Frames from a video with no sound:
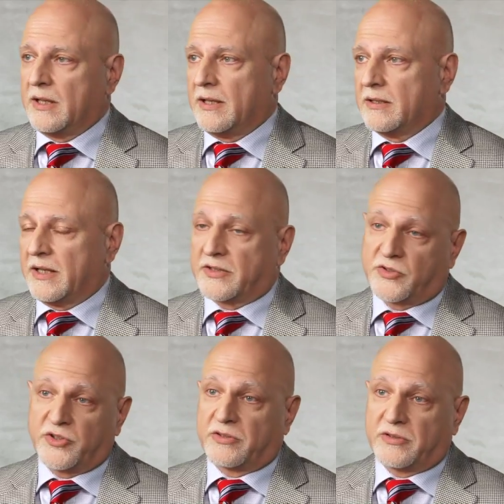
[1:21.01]
And
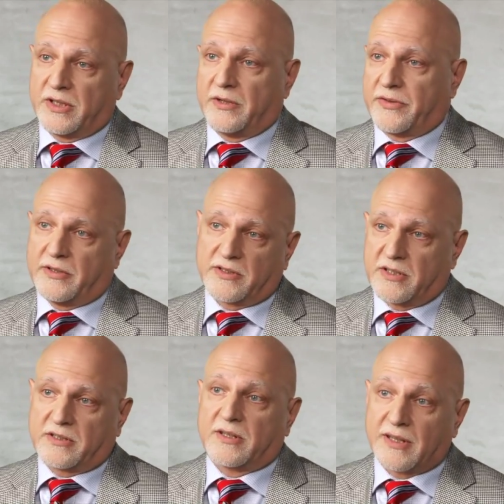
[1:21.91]
Lancaster General Health
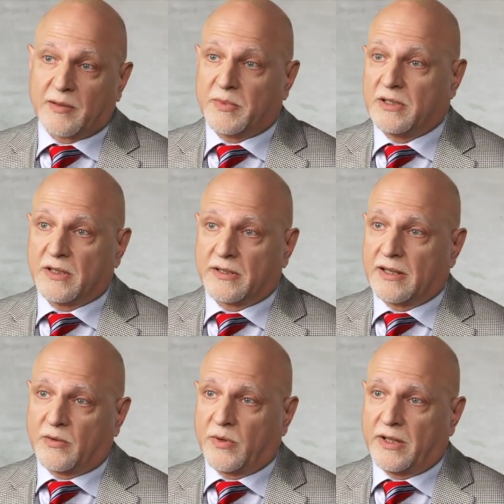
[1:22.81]
insists that that be done
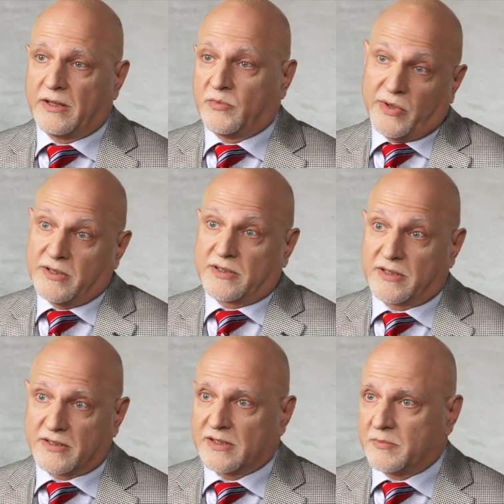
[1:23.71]
that way, and we
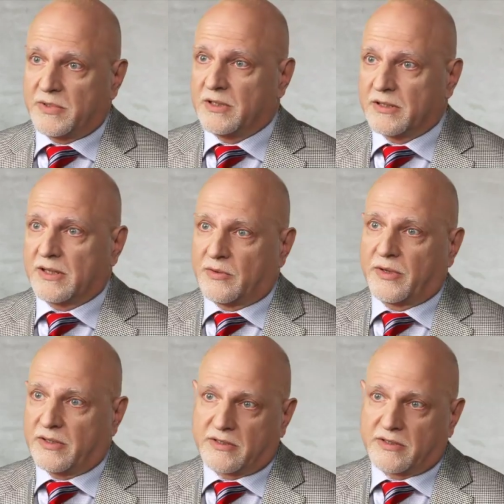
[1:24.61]
insist that it be done that way.